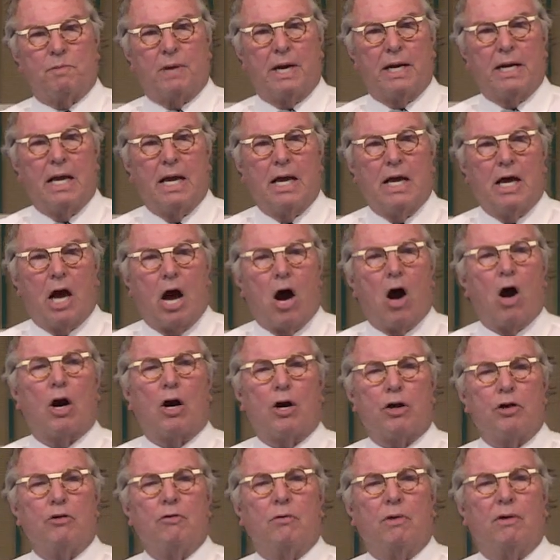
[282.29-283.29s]
But are
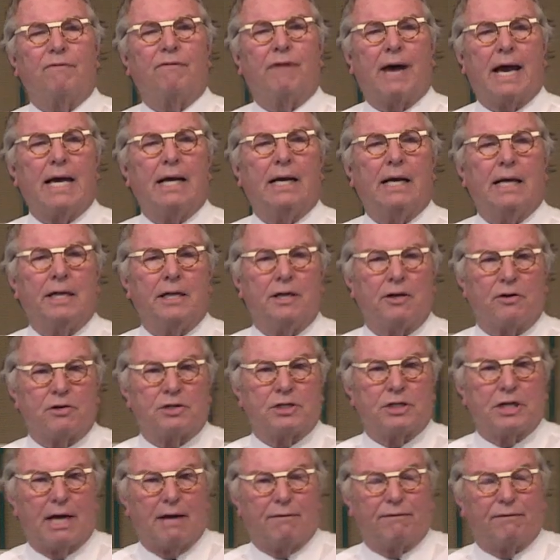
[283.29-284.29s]
you availing
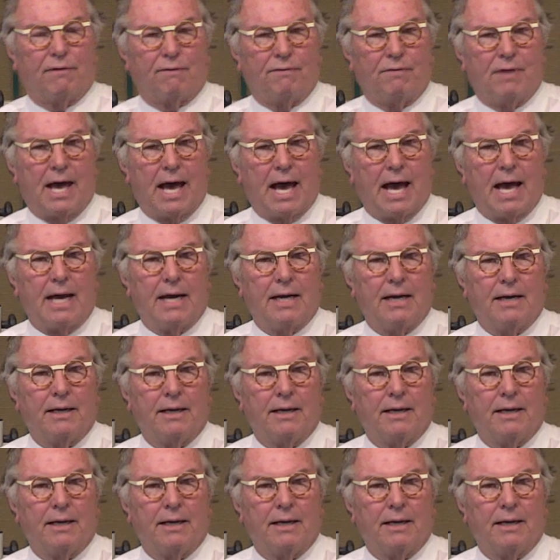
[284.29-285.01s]
yourself of that?